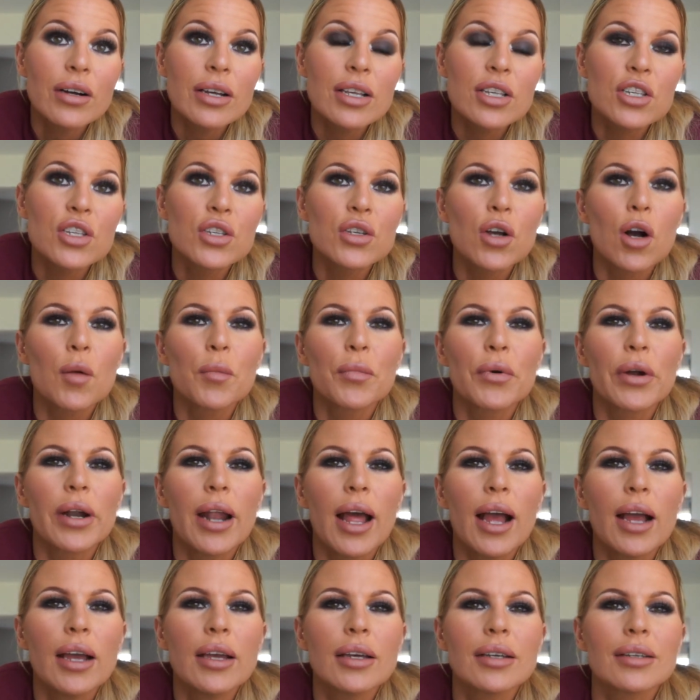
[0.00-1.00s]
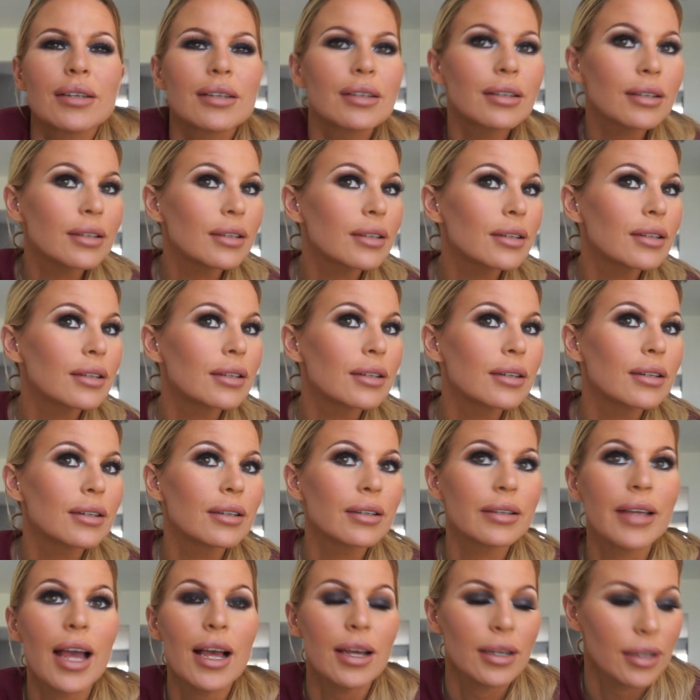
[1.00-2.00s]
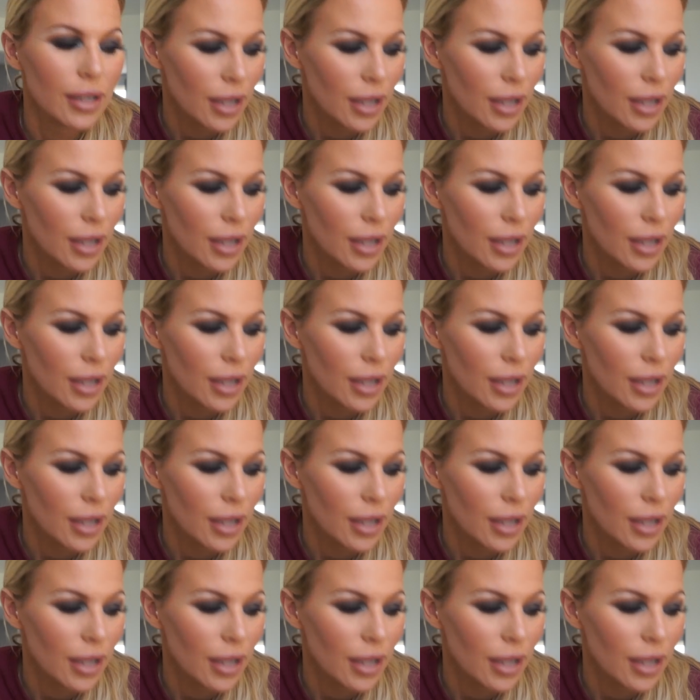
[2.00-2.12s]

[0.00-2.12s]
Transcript: It's so pretty. Yeah.